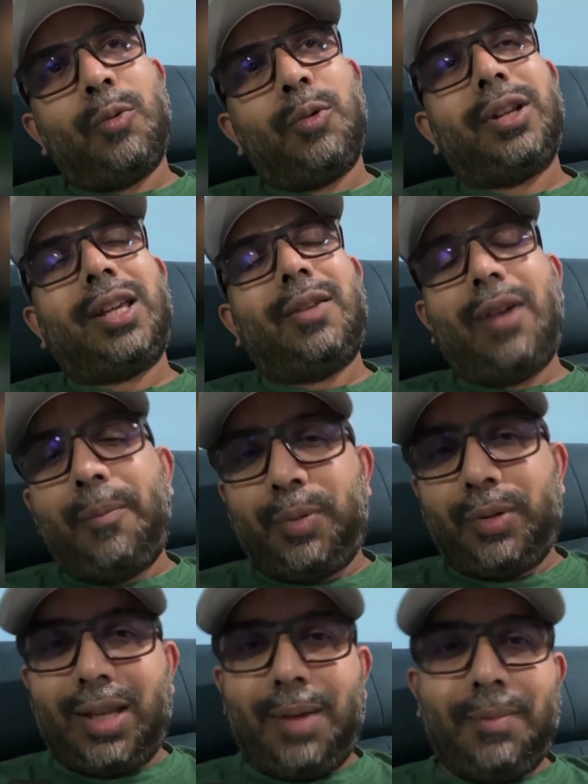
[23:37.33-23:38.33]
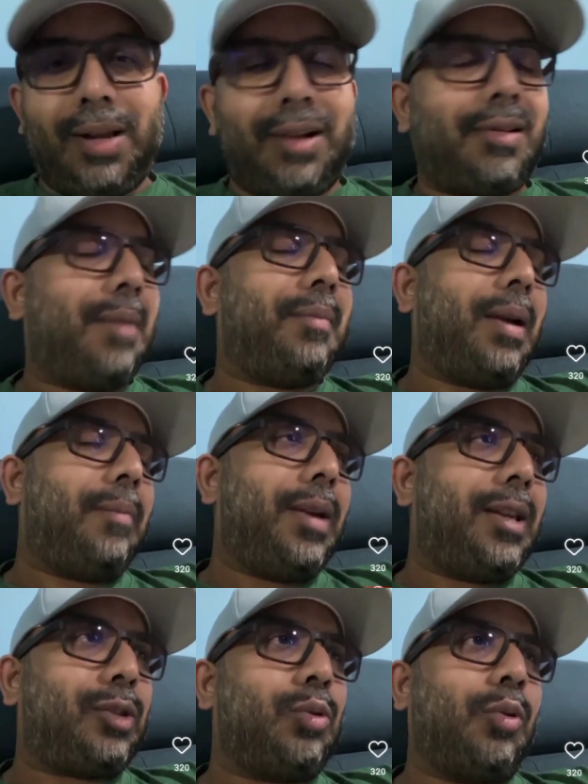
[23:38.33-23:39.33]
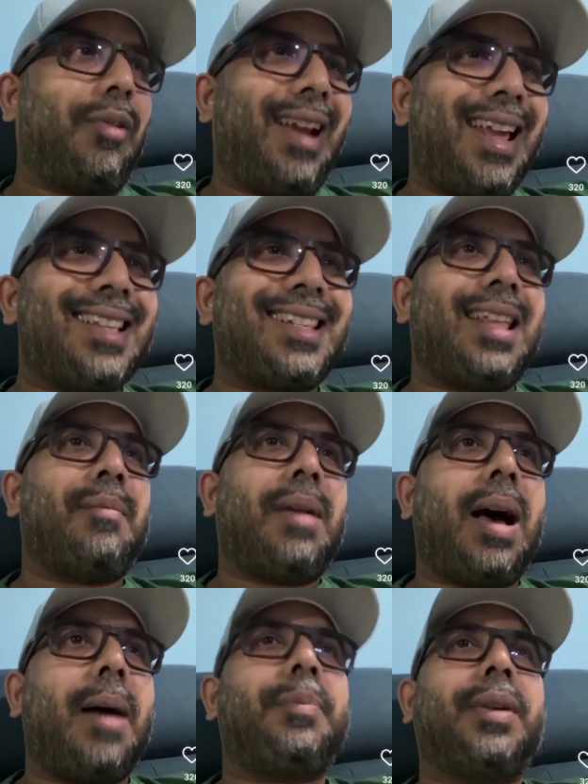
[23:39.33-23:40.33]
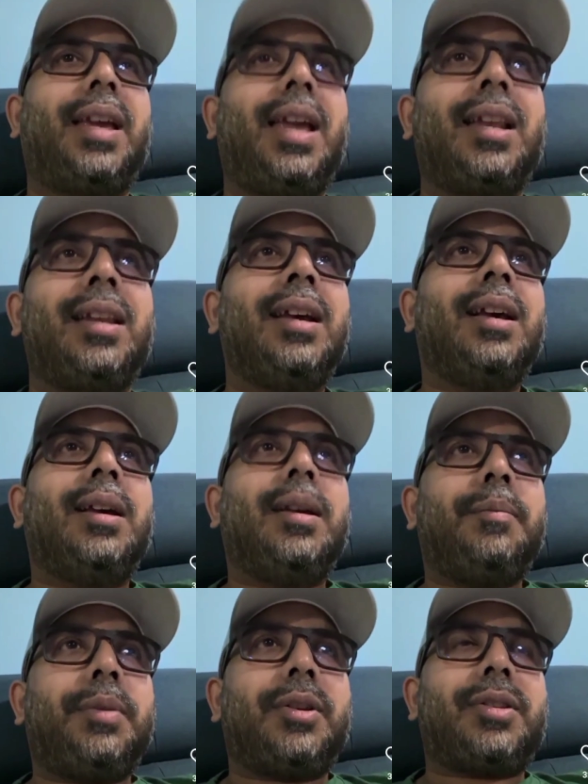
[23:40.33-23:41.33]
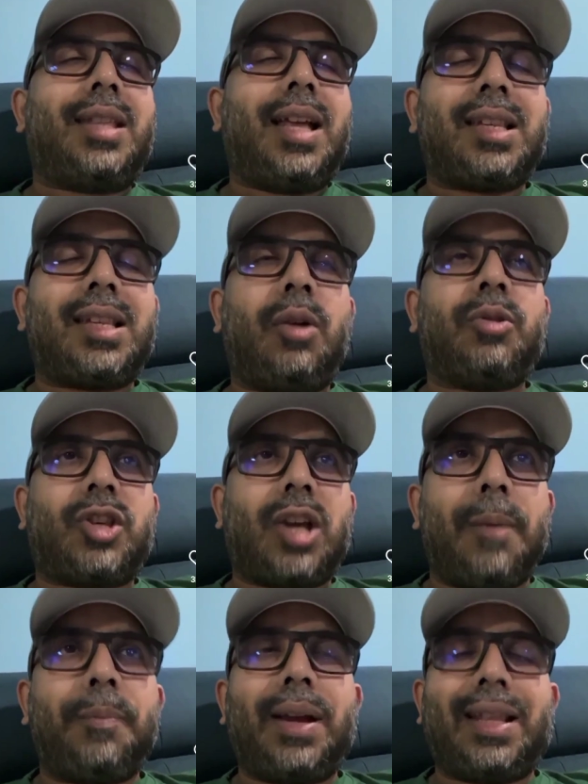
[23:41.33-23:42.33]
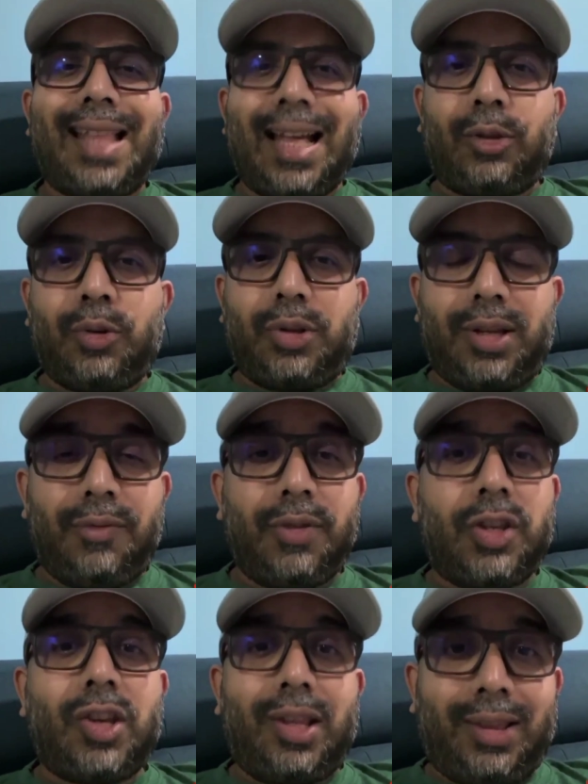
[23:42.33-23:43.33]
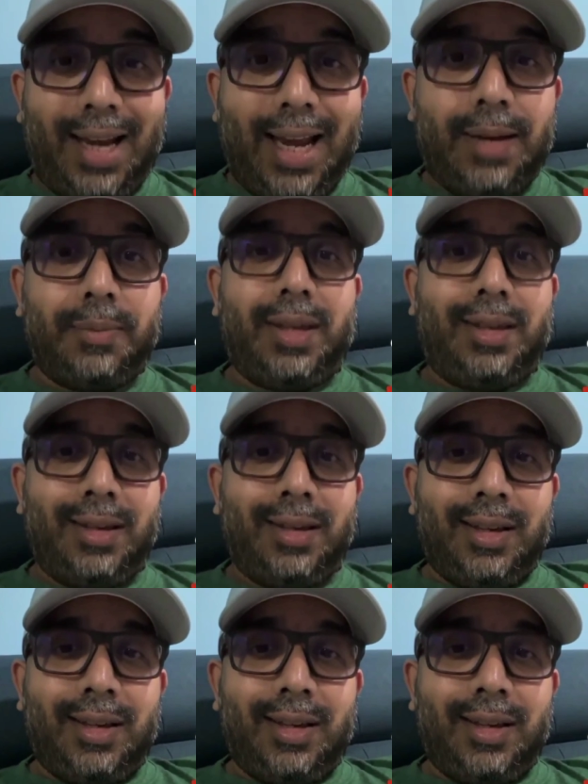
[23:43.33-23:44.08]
I won't give up on them. I'll try my best to raise them up again because that's how Japa and Dato Sri Vijay trained me.